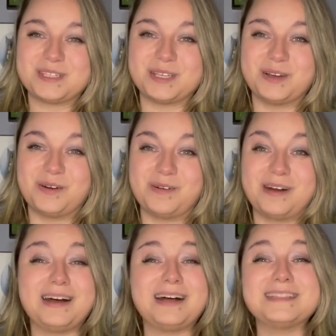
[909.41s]
So
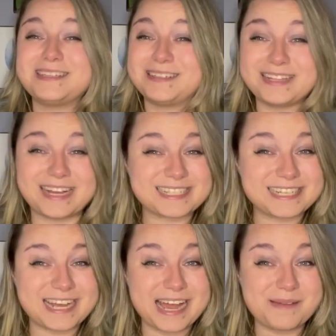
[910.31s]
Until next
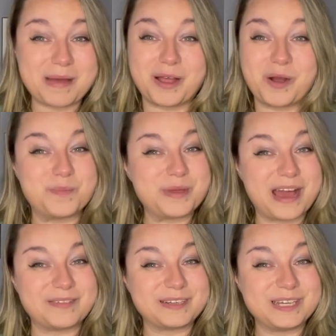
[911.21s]
time, I hope you
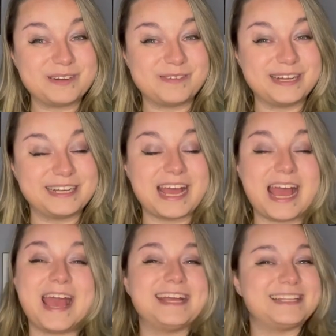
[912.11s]
have a good one.
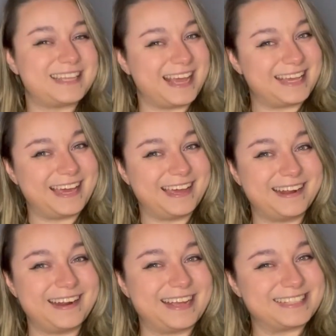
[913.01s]
Take
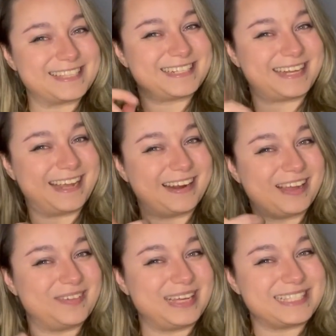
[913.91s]
care and stay gray
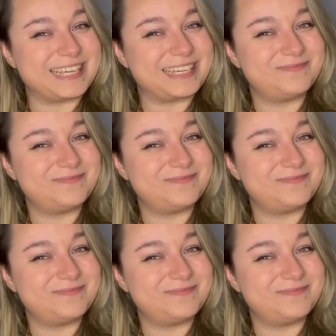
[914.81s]
amazing.